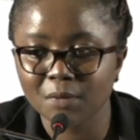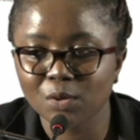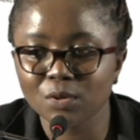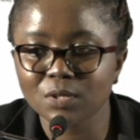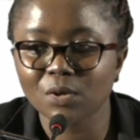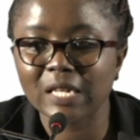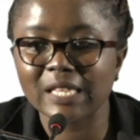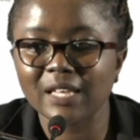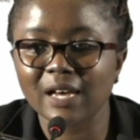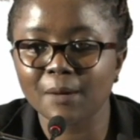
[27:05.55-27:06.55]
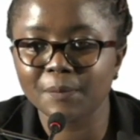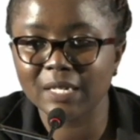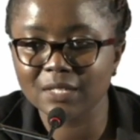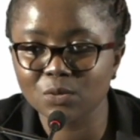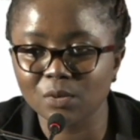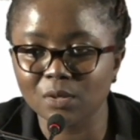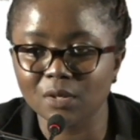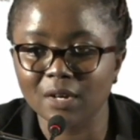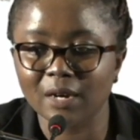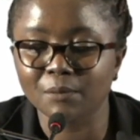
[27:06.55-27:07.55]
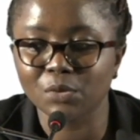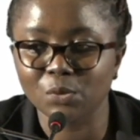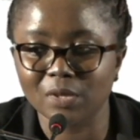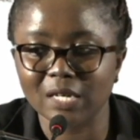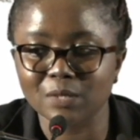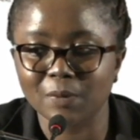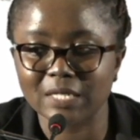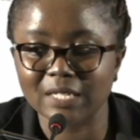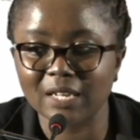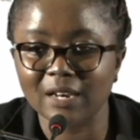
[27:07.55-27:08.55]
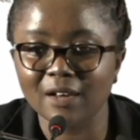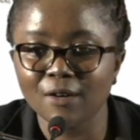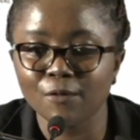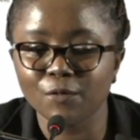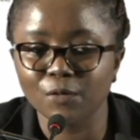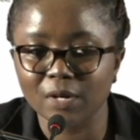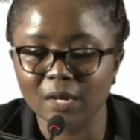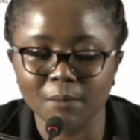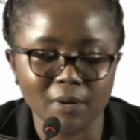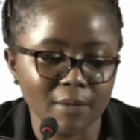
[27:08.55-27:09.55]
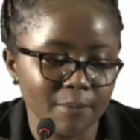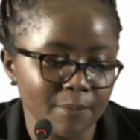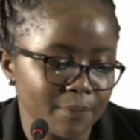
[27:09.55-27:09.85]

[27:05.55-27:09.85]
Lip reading: because all the updates will come through that particular phone number.